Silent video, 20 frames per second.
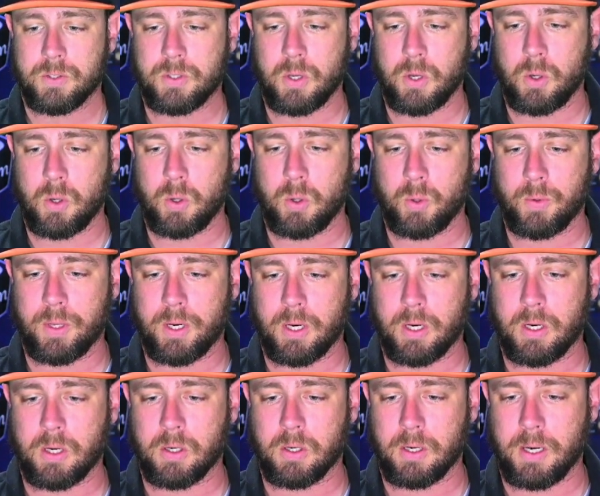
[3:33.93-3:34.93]
So
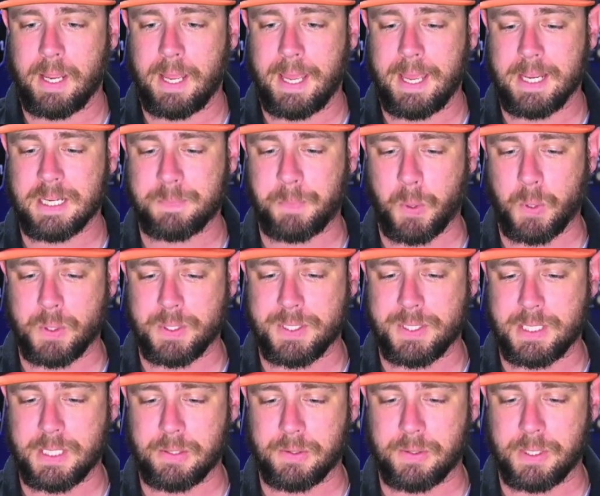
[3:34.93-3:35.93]
their Export
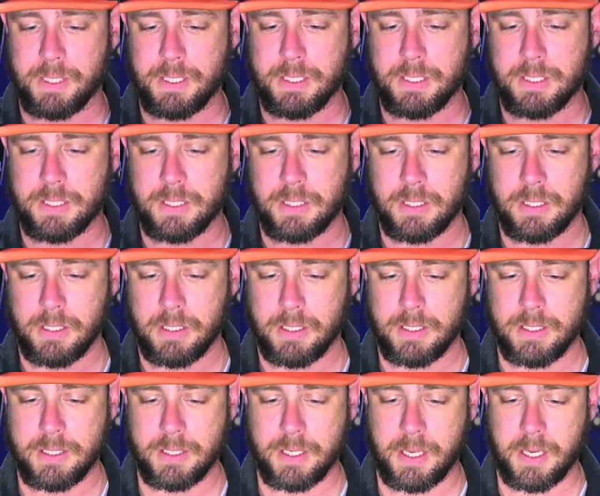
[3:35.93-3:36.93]
series
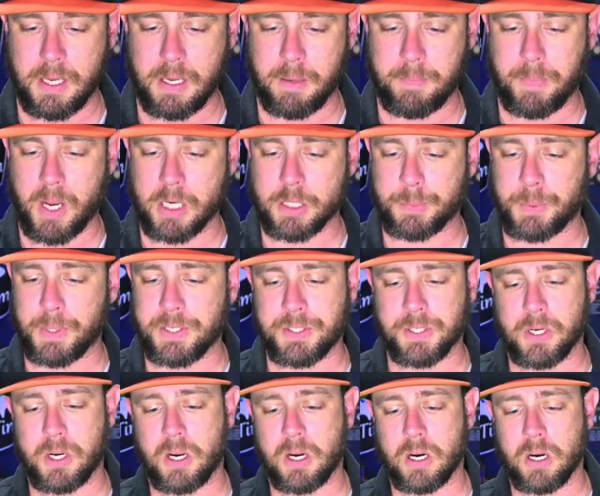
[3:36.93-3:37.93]
is a box
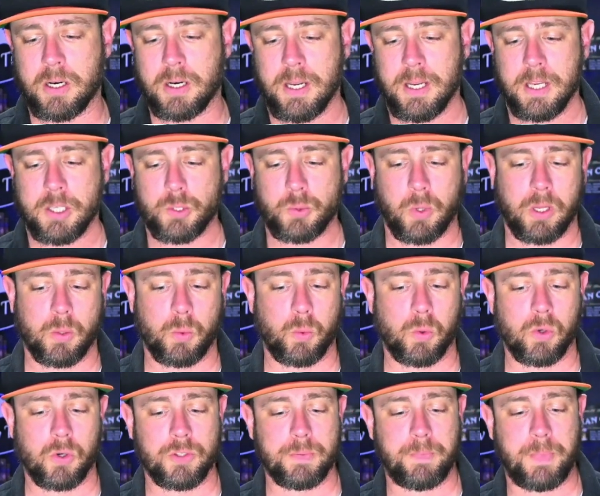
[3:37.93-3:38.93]
press cigar. It's one of the
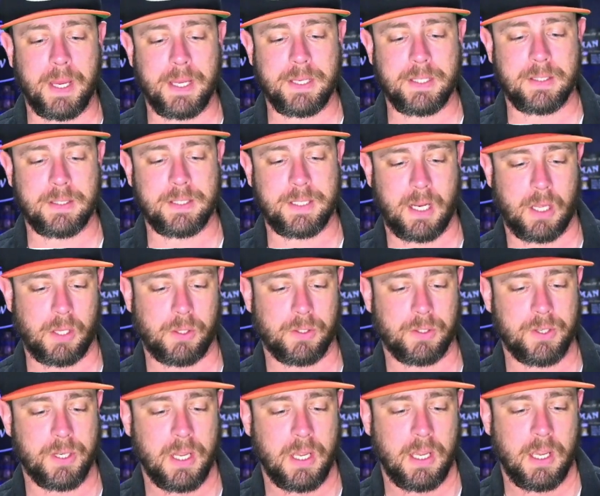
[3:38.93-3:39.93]
world's best
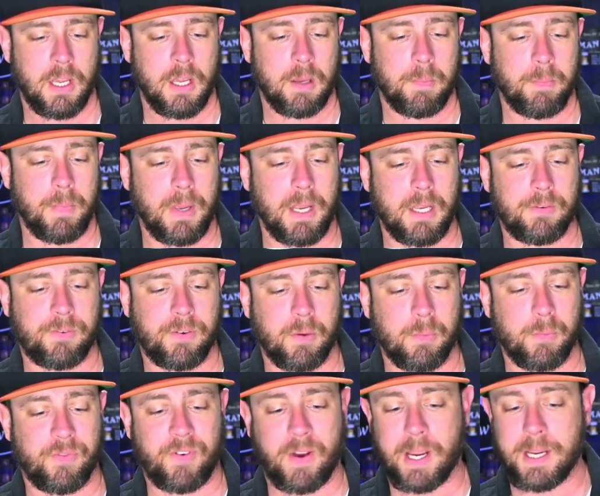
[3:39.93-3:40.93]
sellers. Made
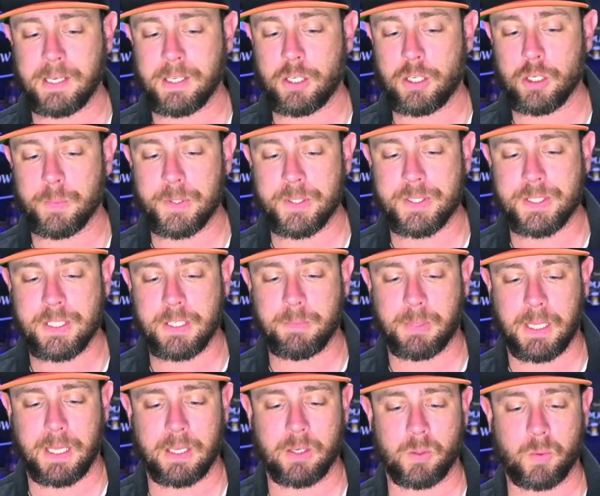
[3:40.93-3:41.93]
from fine Cuban
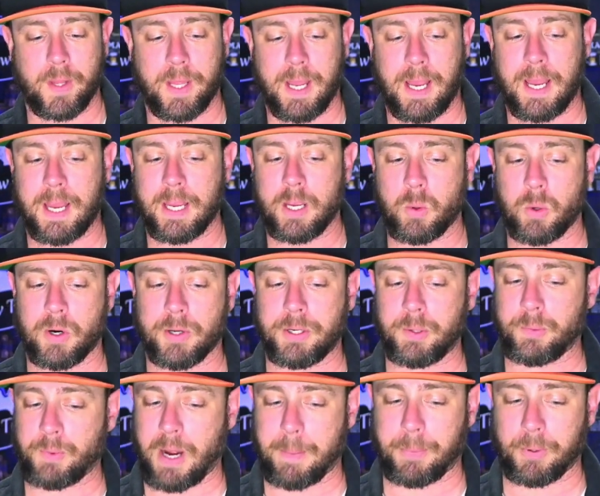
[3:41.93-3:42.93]
seed blend with a high
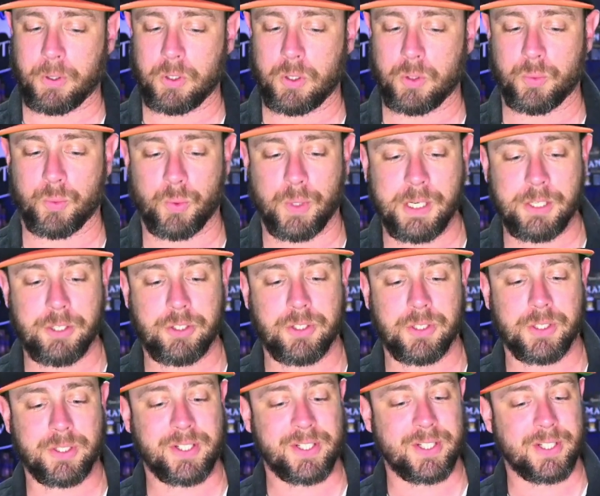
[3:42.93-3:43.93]
quality wrapper,
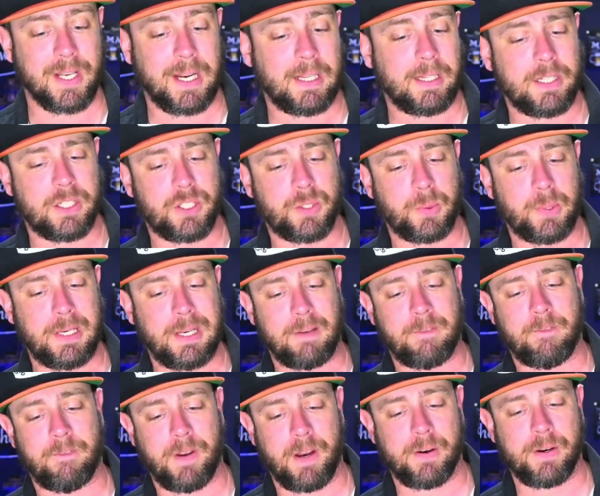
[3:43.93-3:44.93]
rich, slightly sweet,
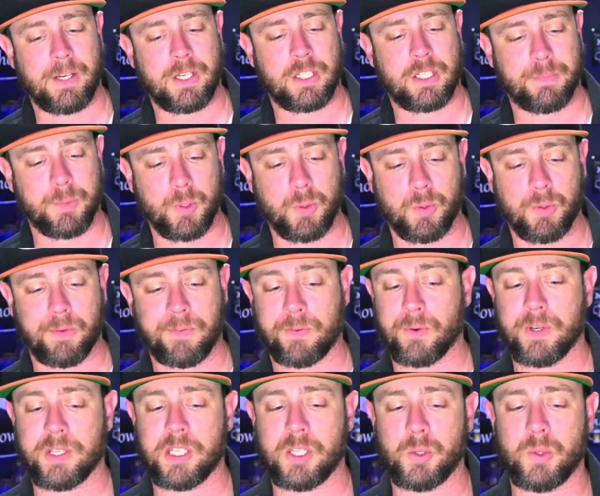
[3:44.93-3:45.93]
and very smooth
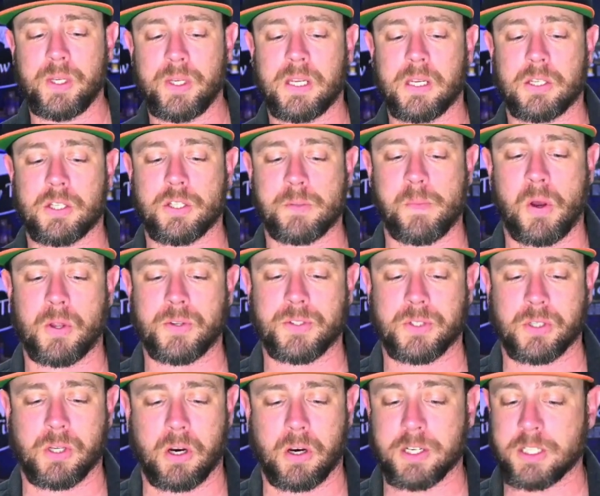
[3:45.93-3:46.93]
for a unique
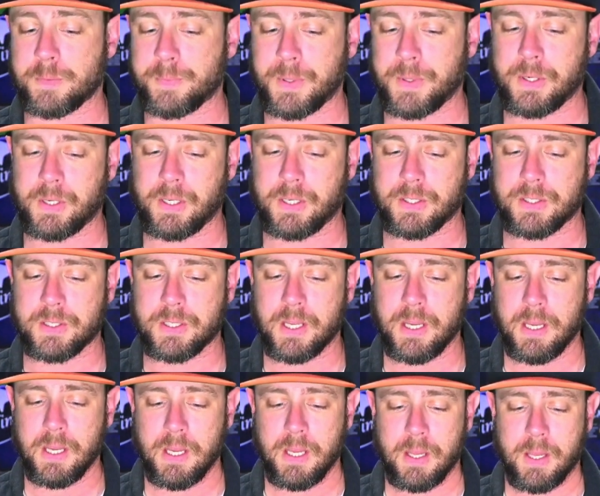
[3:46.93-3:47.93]
small cigar experience.